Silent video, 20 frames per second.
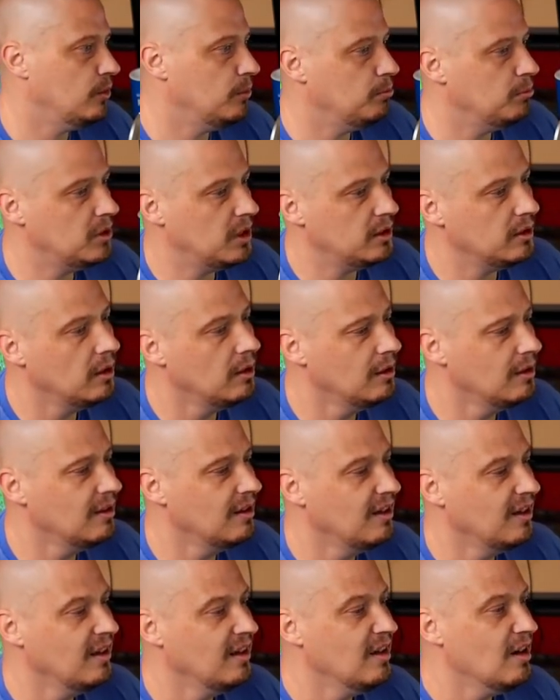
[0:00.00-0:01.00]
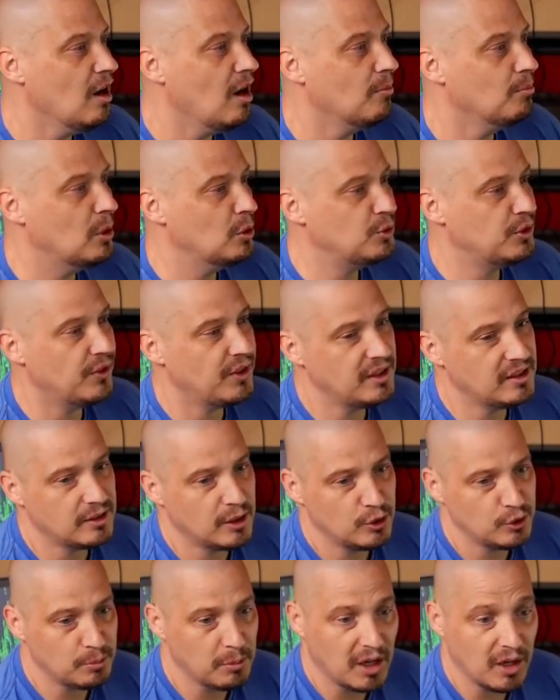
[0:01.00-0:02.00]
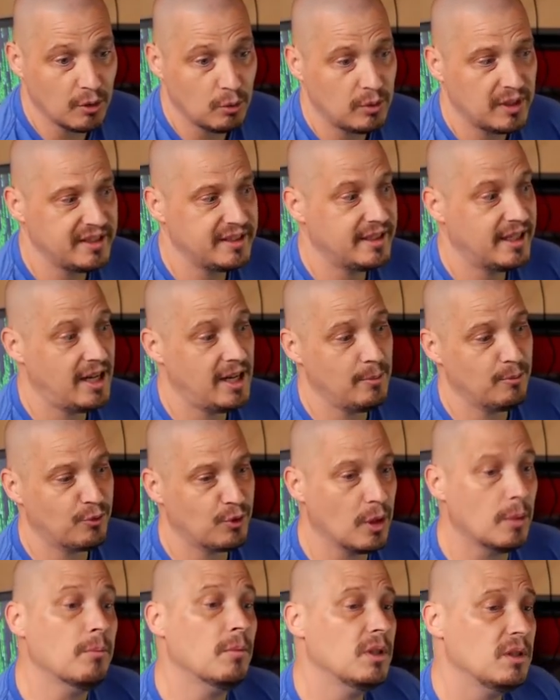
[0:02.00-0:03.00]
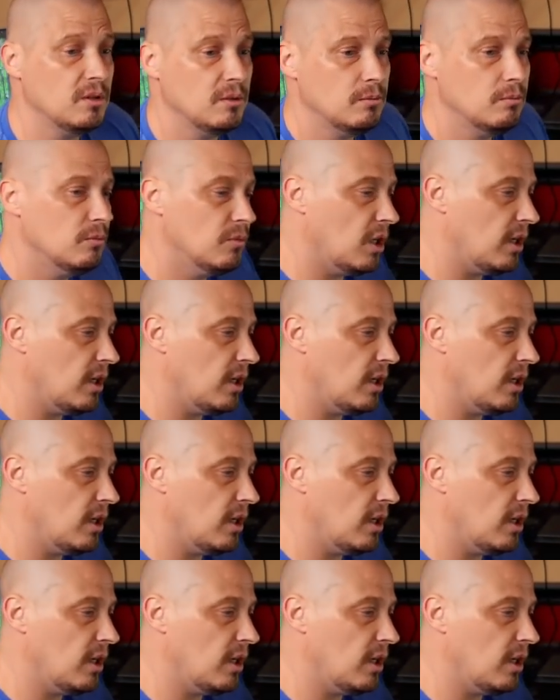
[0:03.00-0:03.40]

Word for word: But most of these notes, by the way, came from